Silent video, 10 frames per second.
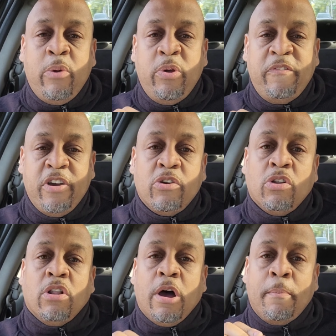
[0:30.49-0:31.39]

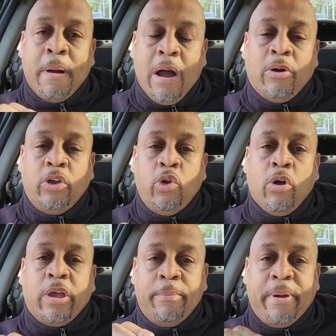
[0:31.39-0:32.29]
reveal about
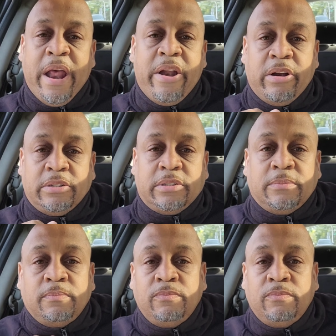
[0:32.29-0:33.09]
your competitors